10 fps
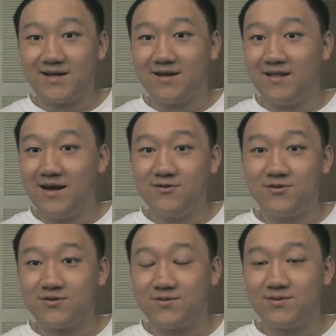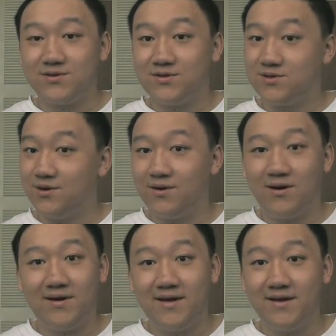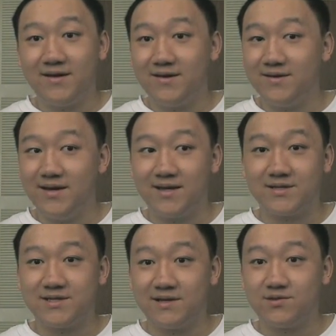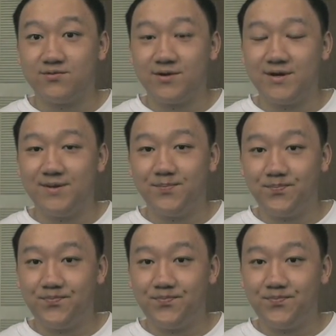allow you to turn on any accessory,